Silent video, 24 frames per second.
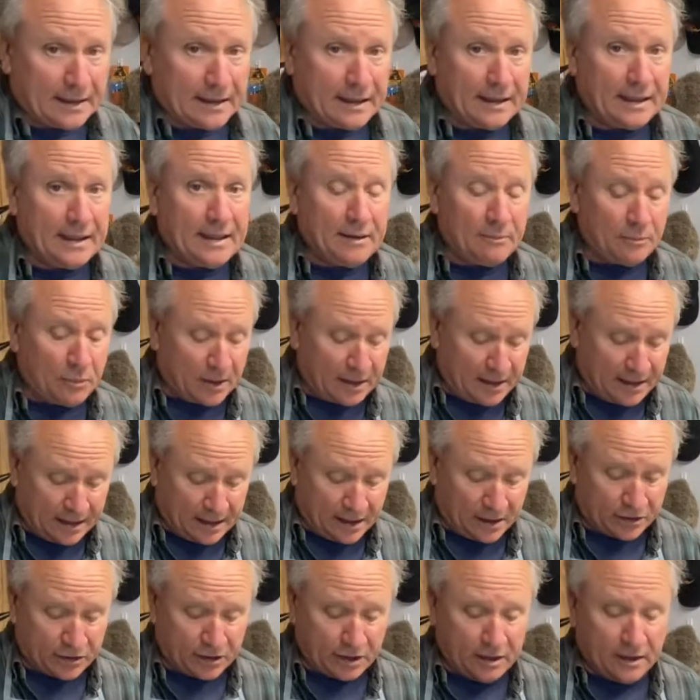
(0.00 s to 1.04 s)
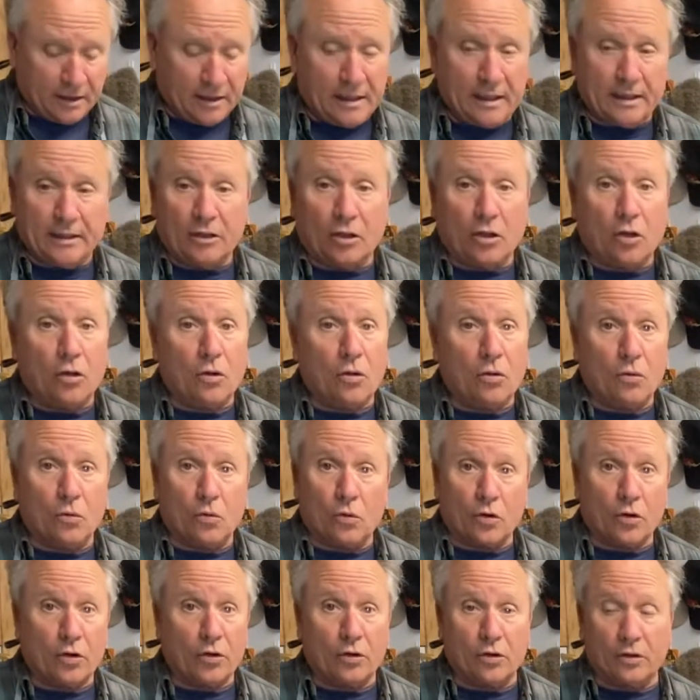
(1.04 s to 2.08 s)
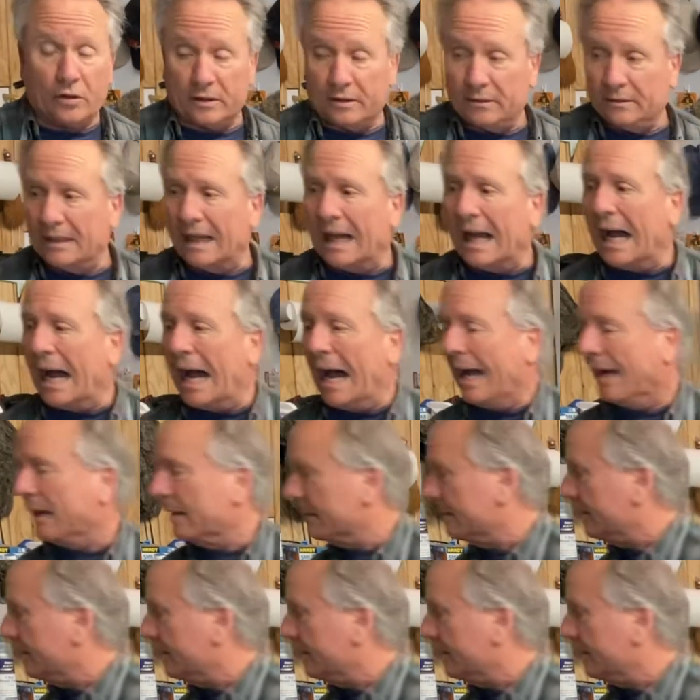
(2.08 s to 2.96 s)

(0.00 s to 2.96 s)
to anybody else in the whole world. Ah!